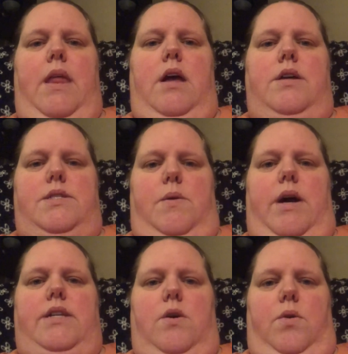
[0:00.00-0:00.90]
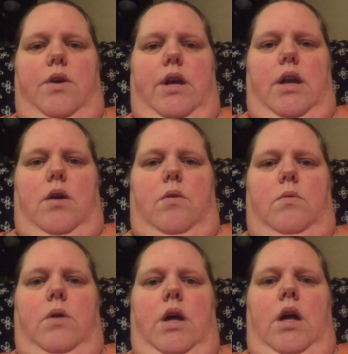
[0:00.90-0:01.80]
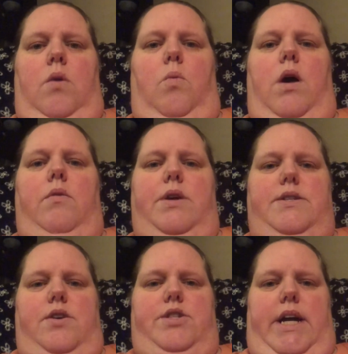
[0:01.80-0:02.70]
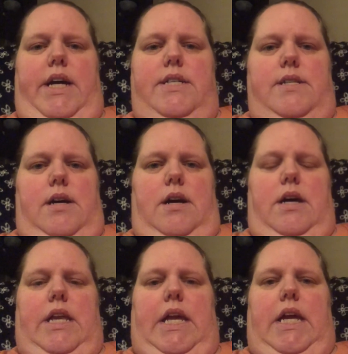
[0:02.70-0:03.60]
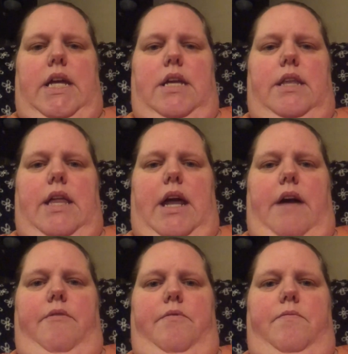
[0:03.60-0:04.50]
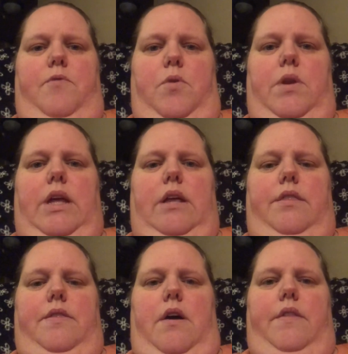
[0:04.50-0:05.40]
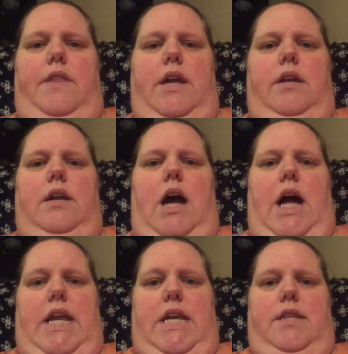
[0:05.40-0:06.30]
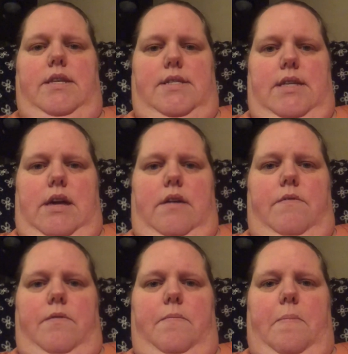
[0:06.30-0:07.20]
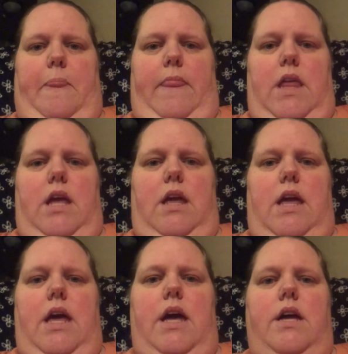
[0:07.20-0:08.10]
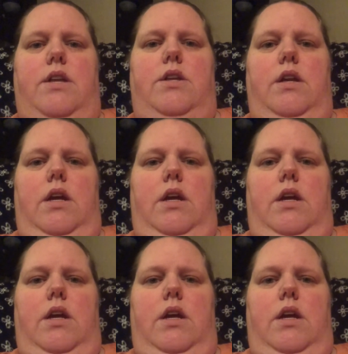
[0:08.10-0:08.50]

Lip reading: So I told her, what research I had done, and that I fully thought that I needed the sleeve. And